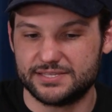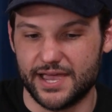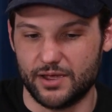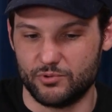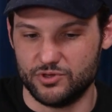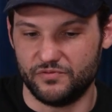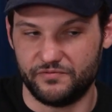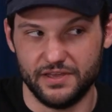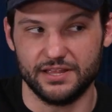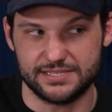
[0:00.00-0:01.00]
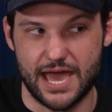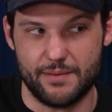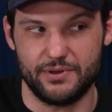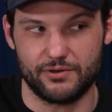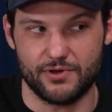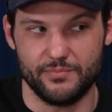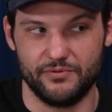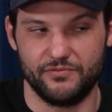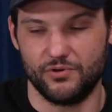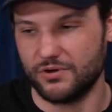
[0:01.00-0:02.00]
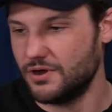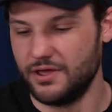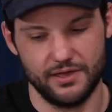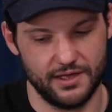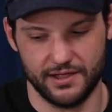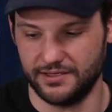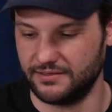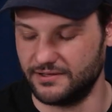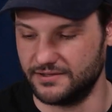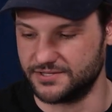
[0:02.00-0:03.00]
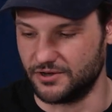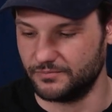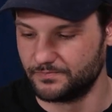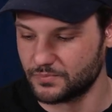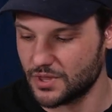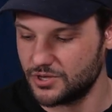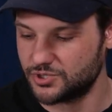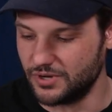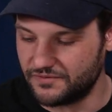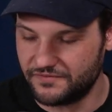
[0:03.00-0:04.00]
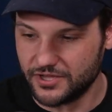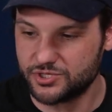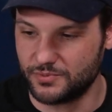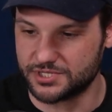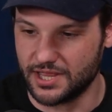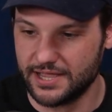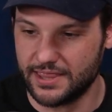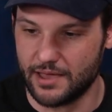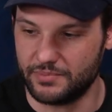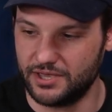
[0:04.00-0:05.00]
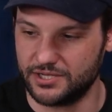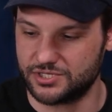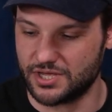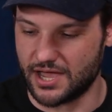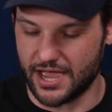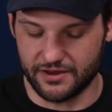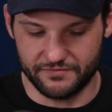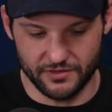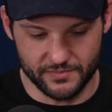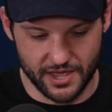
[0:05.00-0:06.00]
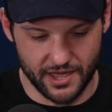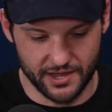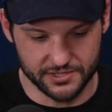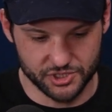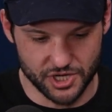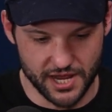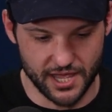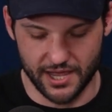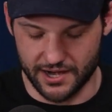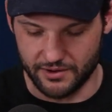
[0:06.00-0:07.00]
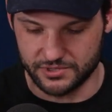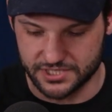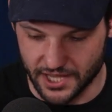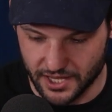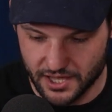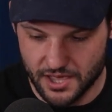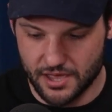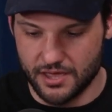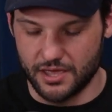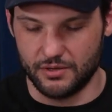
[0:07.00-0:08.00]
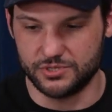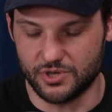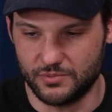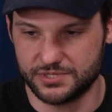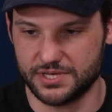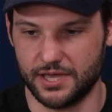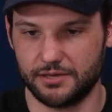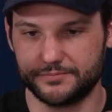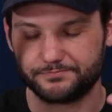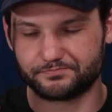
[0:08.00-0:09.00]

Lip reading: a second where you feel it's happening right before, and then dunzo. So it felt so much like that because I could feel my hands shaking, and I was like, it was almost like